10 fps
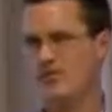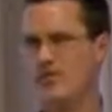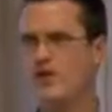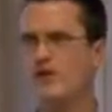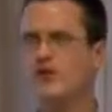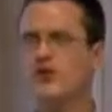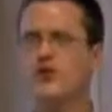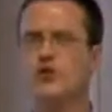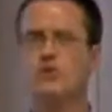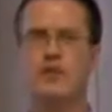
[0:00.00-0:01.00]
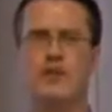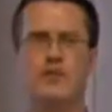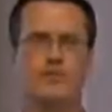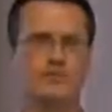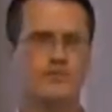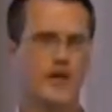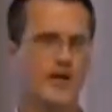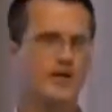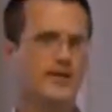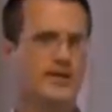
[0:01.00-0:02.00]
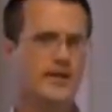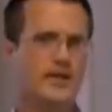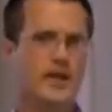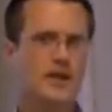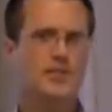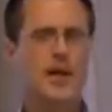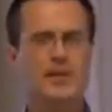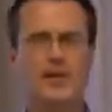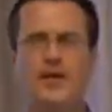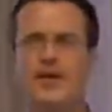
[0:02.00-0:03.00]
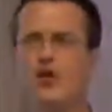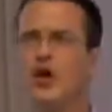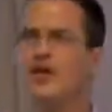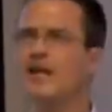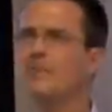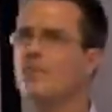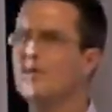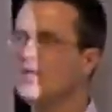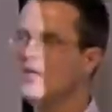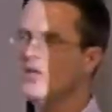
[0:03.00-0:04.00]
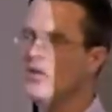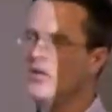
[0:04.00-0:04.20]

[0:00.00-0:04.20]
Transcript: Think of a strip club. Okay. Maybe they're not that busy in the